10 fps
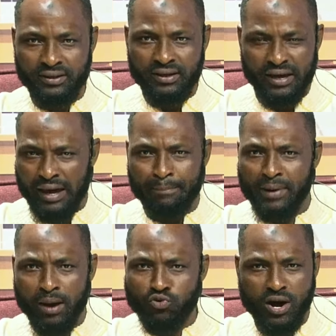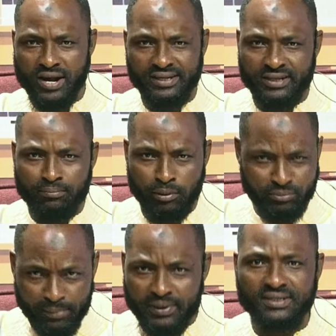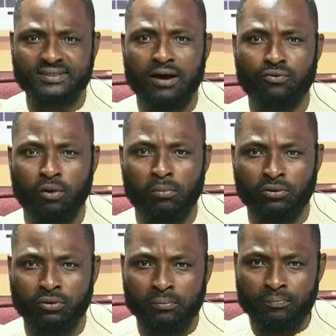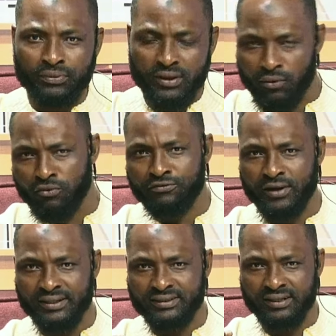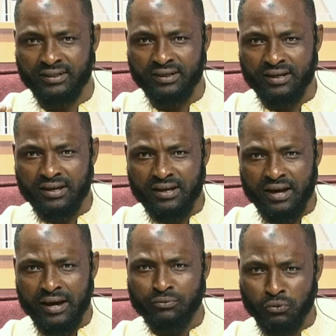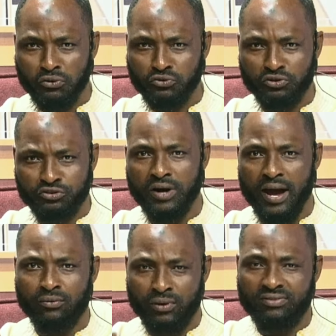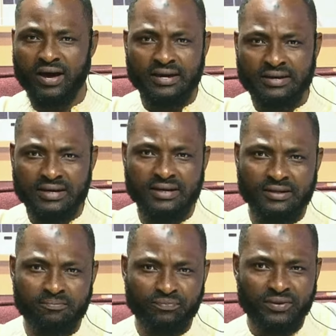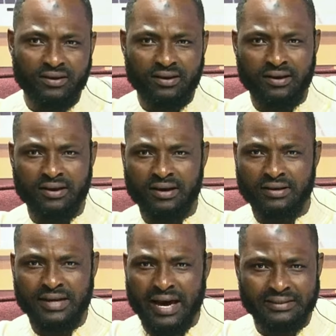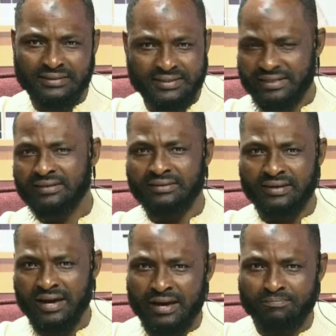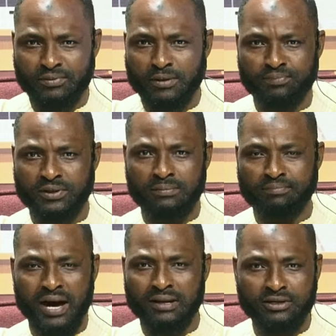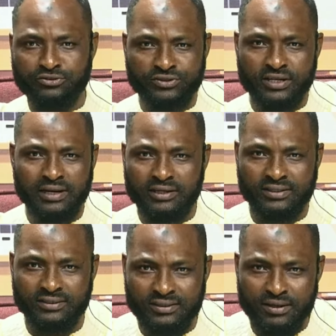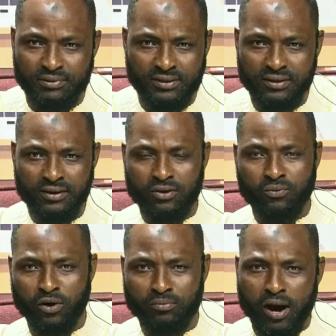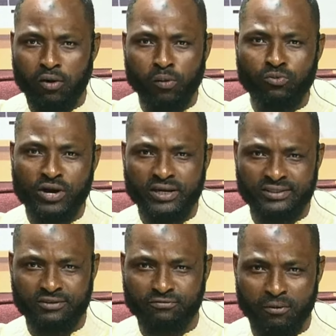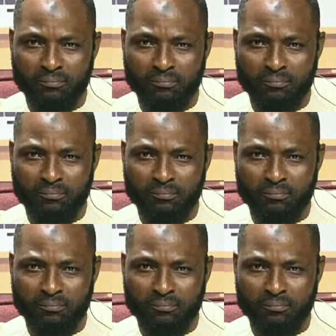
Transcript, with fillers: ebamu anasembam yebedi san komo no e ofia sei. And we also try whether indeed yante the NPP parliamentary elections nibi one more omu AC form